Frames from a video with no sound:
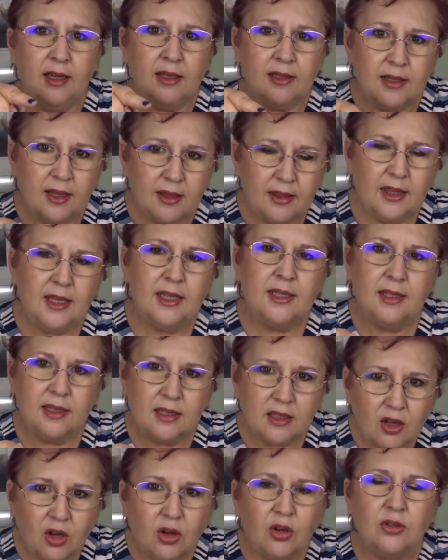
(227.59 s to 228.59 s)
So this
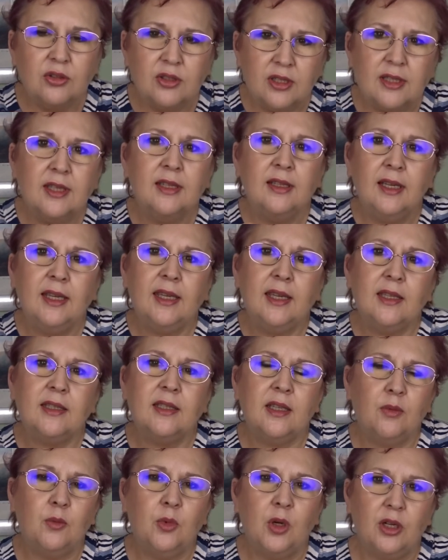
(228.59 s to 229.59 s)
is constantly
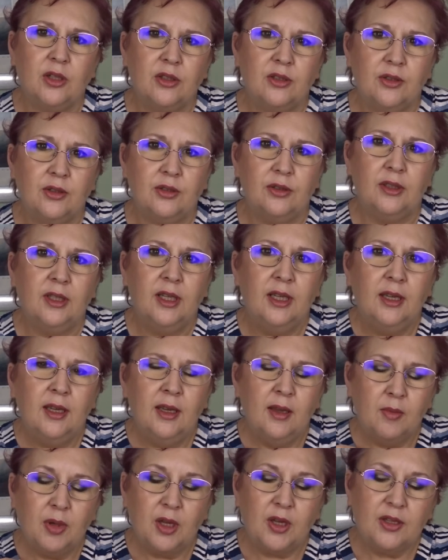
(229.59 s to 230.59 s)
getting worked on,
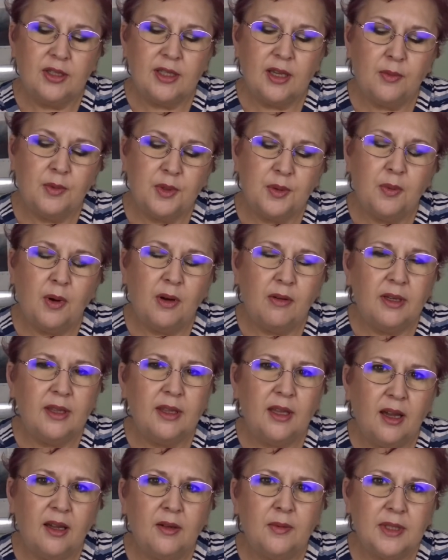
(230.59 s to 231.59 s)
because I was worried
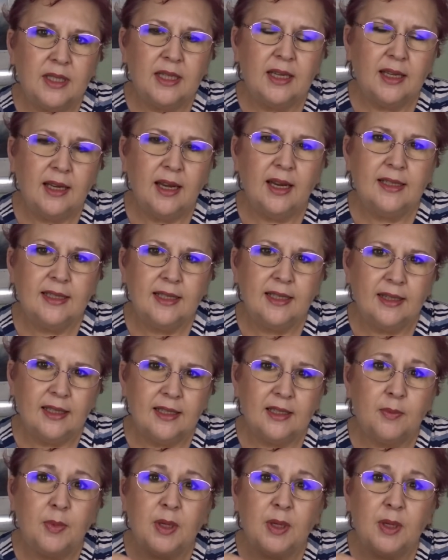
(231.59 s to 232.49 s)
that I was neglecting this.